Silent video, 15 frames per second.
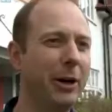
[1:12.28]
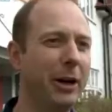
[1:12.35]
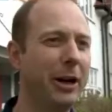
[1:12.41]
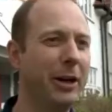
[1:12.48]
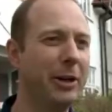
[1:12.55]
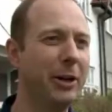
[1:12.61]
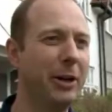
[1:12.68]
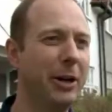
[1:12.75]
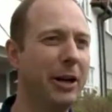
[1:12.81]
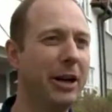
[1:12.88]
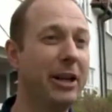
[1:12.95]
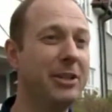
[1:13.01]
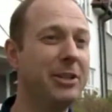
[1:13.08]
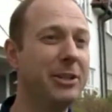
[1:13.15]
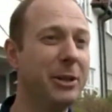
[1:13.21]
I get uh,
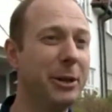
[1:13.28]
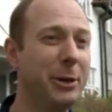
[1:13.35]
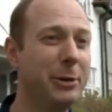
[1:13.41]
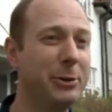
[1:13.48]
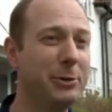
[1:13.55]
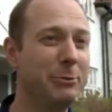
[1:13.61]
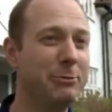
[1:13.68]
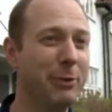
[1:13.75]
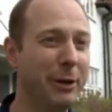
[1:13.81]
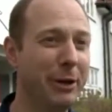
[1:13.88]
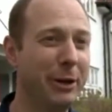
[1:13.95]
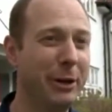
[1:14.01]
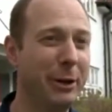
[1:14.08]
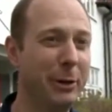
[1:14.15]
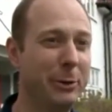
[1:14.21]
itchy nose,
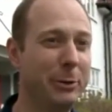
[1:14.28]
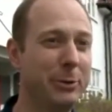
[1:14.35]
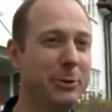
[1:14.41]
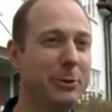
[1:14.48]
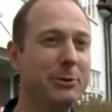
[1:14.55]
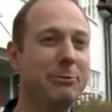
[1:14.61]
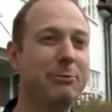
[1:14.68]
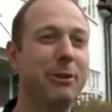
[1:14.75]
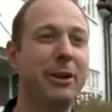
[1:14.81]
runny nose,